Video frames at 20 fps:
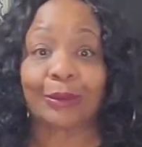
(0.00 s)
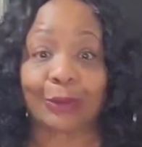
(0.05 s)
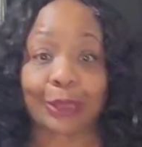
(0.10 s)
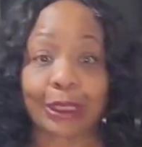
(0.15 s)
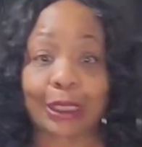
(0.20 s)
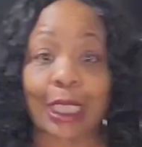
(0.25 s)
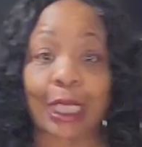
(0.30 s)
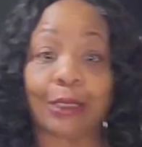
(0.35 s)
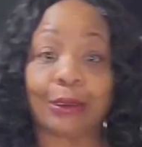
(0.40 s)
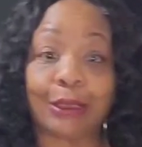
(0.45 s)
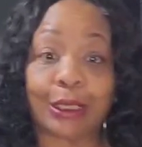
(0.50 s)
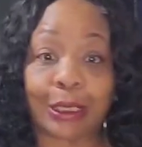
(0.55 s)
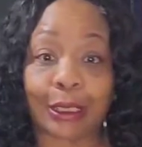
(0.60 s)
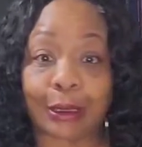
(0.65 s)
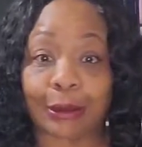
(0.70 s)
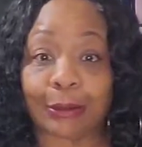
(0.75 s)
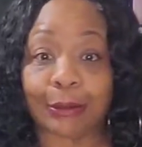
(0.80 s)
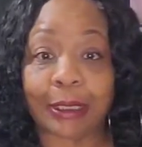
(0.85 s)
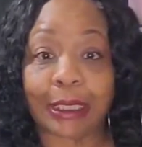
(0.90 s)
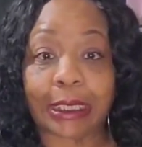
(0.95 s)
was gonna
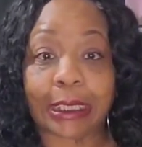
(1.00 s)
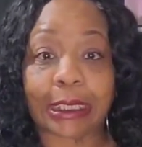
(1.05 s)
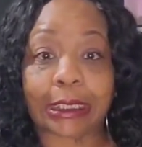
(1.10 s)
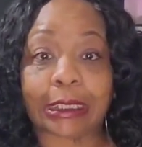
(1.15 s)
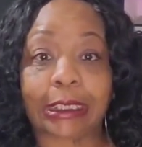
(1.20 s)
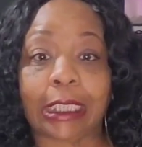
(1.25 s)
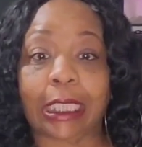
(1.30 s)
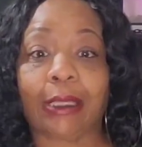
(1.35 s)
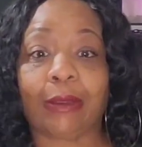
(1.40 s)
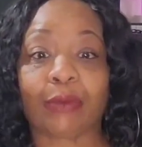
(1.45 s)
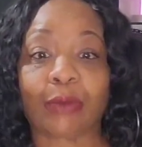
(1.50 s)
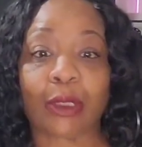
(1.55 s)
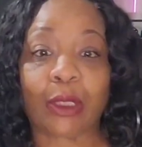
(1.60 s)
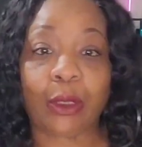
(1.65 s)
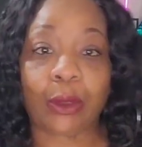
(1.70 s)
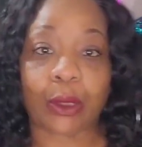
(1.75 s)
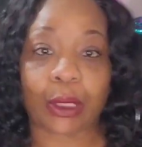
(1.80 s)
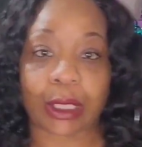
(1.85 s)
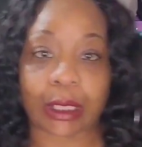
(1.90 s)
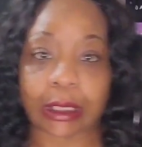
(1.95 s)
do, but of
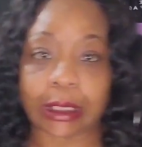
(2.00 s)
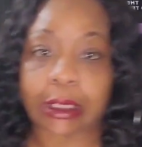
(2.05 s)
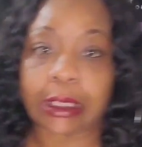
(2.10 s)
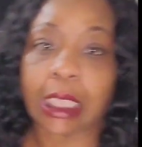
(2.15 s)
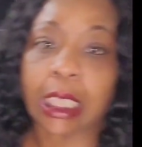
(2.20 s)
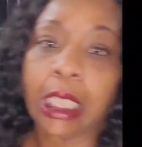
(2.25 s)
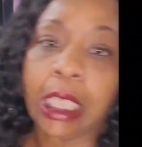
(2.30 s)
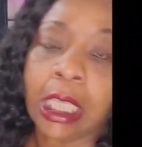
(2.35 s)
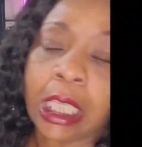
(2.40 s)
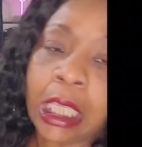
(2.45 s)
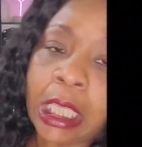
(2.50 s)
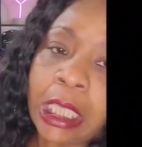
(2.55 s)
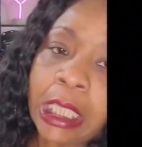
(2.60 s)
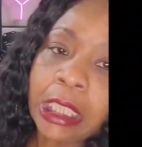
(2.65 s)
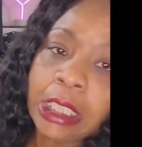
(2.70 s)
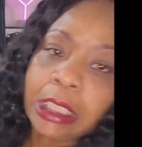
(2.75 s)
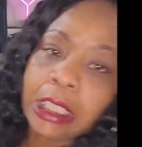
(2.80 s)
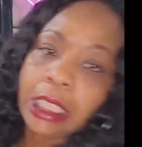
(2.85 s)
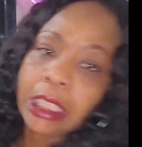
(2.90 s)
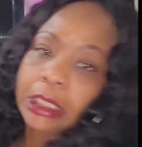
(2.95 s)
course
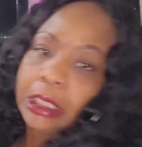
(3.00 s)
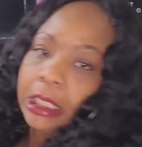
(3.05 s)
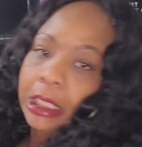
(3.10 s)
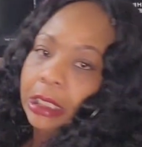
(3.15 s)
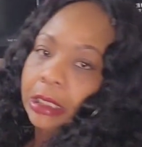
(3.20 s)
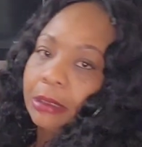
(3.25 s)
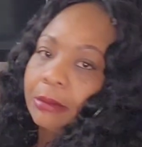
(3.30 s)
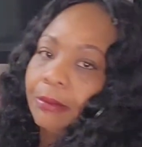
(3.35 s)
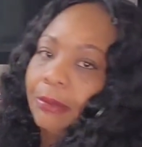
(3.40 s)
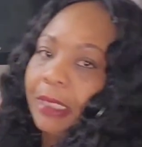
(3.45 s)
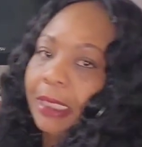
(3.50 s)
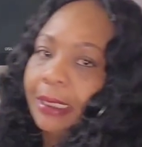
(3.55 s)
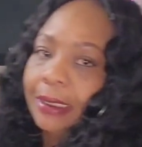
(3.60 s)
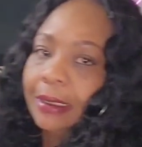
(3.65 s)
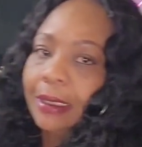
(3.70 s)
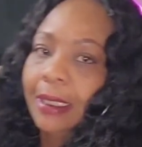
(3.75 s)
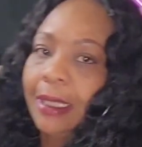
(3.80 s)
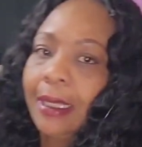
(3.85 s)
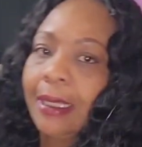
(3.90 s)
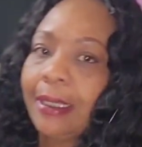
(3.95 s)
they didn't. But
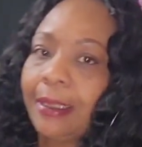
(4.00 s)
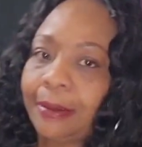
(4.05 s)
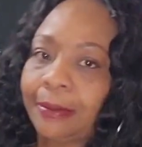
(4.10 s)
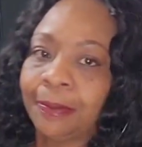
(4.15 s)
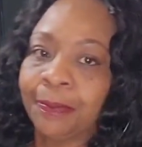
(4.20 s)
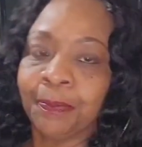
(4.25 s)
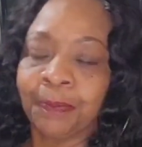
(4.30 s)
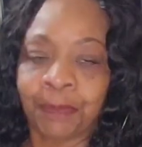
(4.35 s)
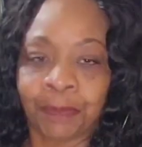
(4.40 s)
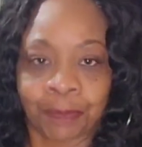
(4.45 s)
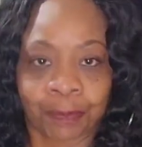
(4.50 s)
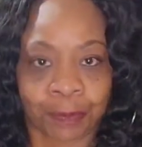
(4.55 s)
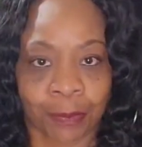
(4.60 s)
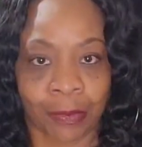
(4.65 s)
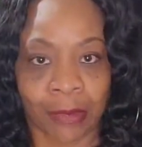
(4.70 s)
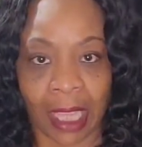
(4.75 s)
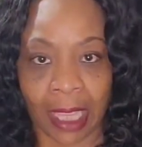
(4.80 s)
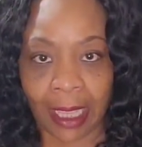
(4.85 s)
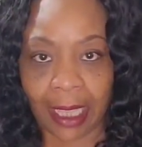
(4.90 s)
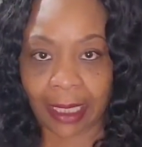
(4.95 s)
um,
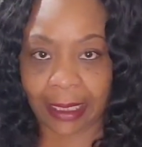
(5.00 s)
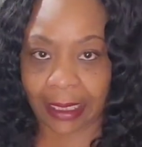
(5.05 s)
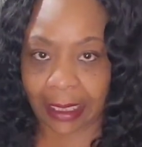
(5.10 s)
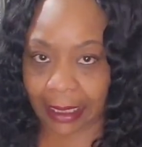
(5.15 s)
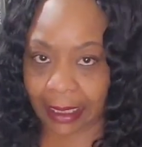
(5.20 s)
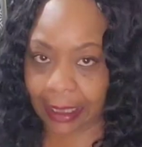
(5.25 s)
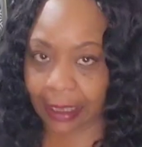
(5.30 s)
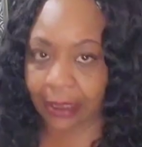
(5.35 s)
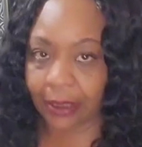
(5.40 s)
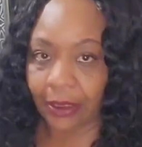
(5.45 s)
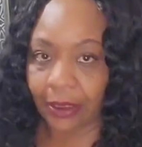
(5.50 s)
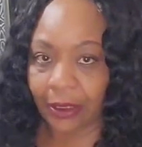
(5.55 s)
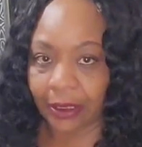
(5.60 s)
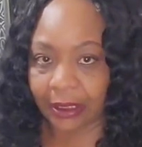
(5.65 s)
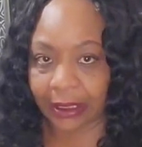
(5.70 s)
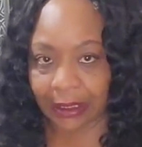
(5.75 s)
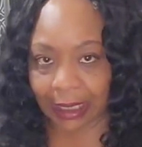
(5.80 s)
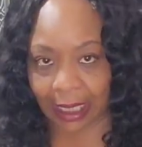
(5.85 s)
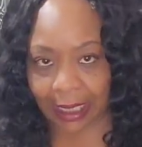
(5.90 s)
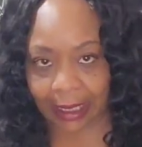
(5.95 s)
Again, on
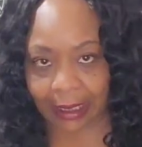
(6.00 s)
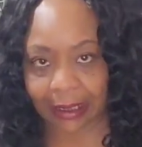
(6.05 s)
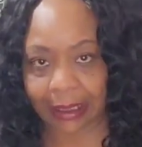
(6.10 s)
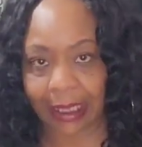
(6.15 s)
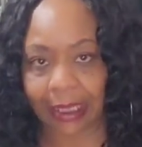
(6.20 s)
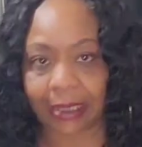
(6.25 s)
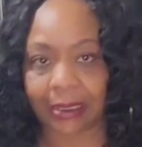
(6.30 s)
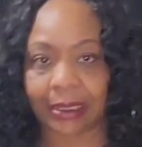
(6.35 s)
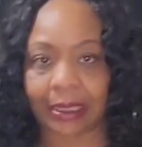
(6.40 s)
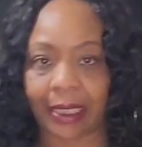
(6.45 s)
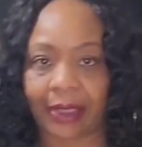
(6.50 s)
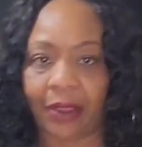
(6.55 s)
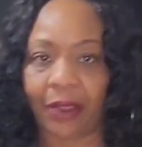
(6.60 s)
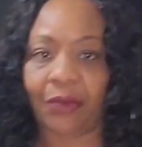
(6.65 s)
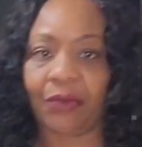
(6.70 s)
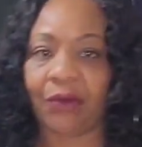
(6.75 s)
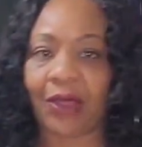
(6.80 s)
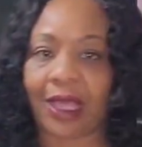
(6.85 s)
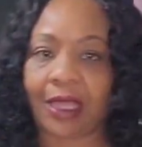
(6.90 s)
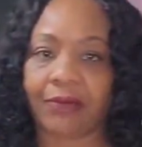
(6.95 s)
site, they'll say you're
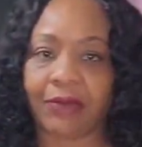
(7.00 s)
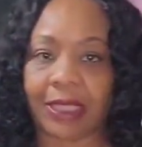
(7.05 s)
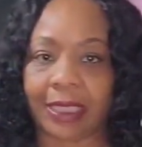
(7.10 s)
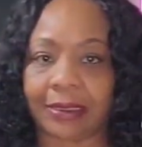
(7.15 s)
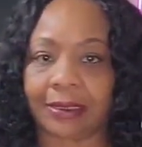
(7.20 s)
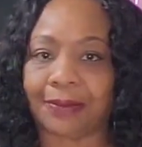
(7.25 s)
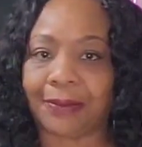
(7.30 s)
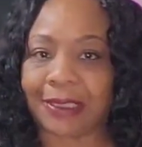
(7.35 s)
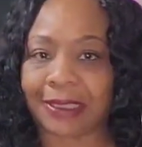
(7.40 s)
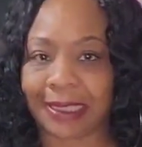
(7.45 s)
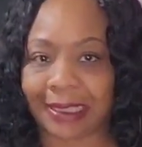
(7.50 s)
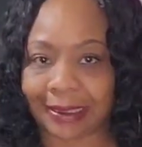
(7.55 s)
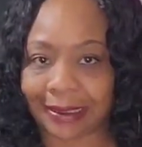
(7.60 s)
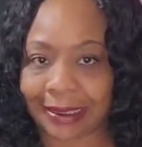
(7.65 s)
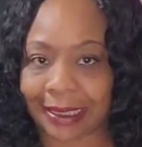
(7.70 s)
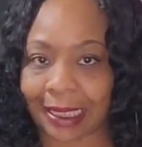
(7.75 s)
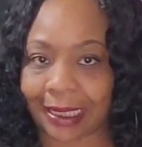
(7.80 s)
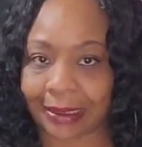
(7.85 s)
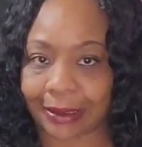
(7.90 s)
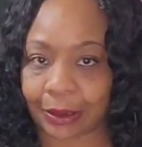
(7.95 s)
5X, but they're
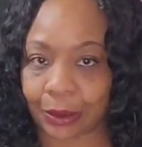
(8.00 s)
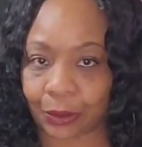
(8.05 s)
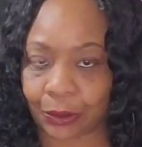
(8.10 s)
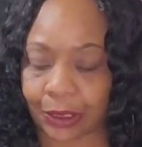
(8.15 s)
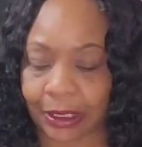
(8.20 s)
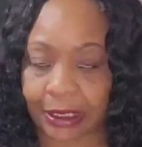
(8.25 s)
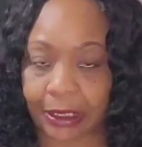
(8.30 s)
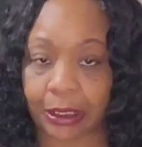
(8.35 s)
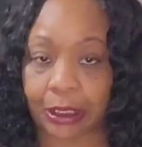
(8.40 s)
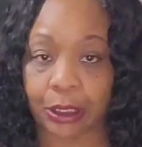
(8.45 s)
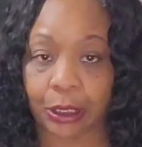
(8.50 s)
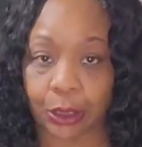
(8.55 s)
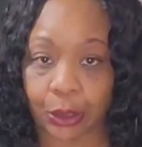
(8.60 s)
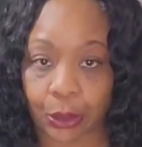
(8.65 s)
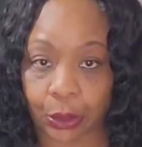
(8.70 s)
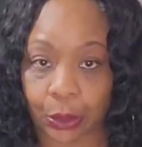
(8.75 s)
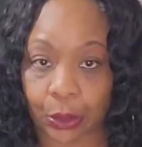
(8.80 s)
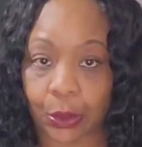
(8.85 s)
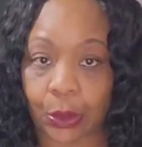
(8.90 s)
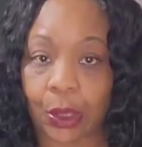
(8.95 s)
size
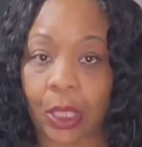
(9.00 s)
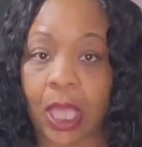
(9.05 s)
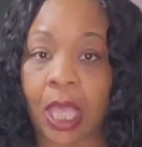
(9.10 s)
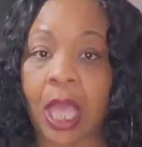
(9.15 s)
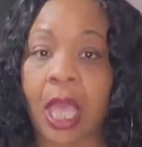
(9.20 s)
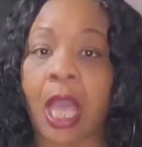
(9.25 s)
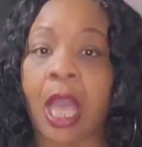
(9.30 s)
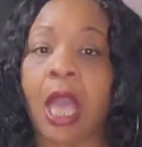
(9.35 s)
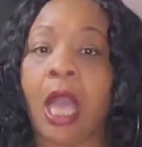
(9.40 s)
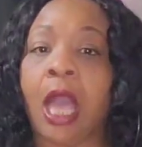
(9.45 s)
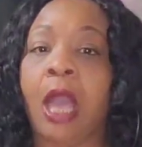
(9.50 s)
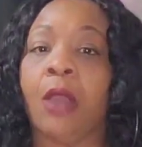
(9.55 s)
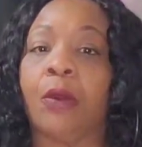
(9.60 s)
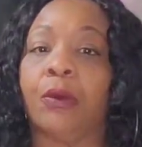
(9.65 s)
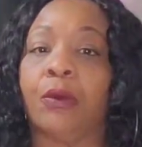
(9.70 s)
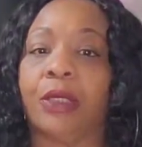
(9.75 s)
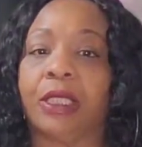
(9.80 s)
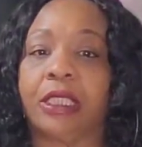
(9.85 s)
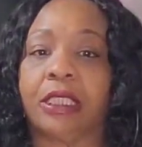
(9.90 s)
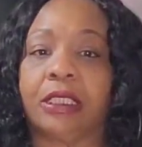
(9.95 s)
22.
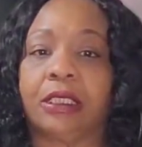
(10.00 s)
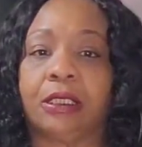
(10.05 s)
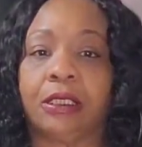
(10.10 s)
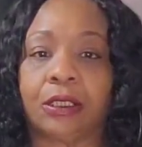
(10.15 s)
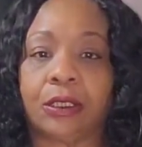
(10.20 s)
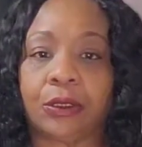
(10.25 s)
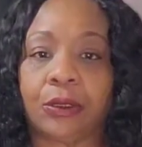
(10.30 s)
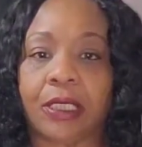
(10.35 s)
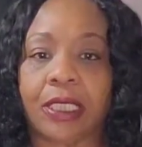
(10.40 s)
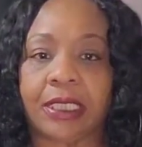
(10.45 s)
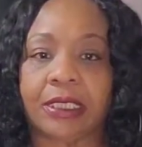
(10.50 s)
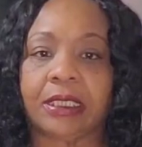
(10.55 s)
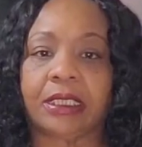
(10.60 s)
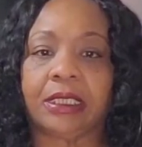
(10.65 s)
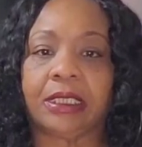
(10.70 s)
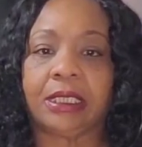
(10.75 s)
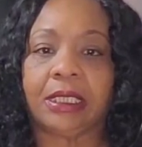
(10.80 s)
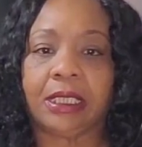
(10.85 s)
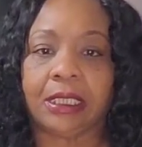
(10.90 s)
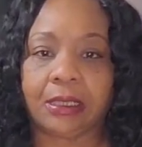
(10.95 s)
Really
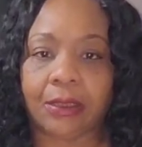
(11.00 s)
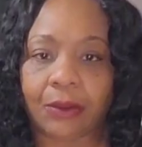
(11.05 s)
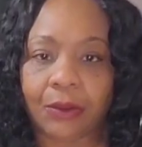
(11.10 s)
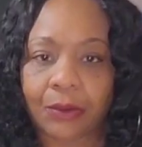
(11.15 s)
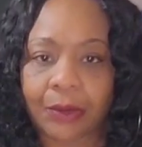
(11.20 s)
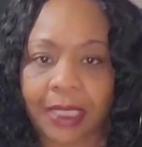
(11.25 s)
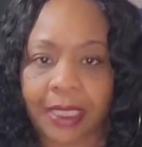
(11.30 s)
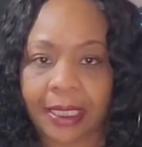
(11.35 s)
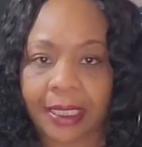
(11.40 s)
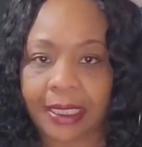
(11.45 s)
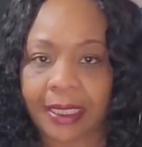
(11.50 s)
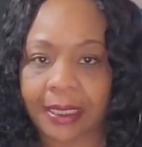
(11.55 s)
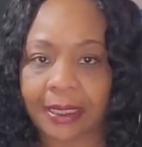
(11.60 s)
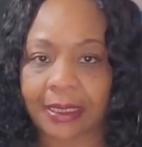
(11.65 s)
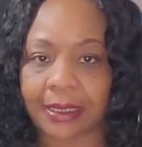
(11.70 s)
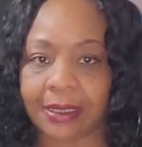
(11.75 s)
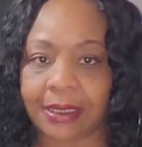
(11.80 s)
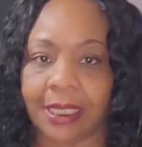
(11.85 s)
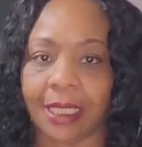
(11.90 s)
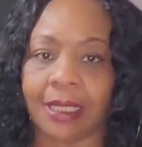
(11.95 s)
stretchy in the
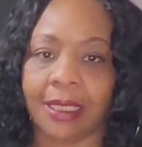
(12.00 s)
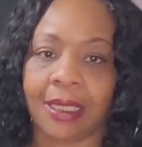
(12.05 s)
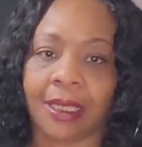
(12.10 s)
waist.